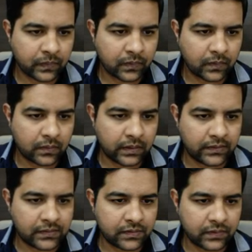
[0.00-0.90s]

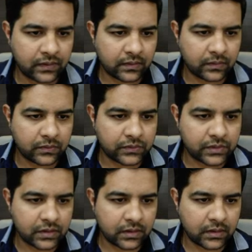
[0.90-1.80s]
Alright, so we are
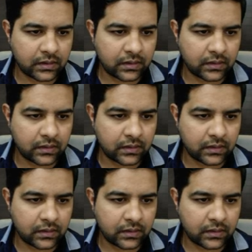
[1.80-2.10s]
almost done.